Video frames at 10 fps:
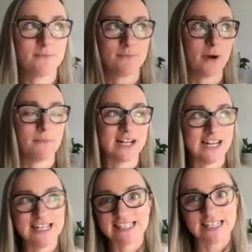publicly
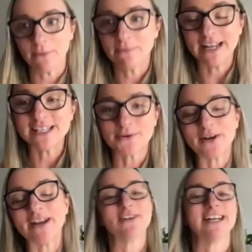listed companies or
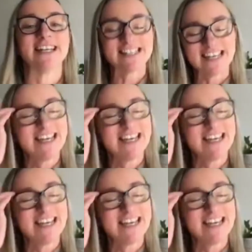whatever it is.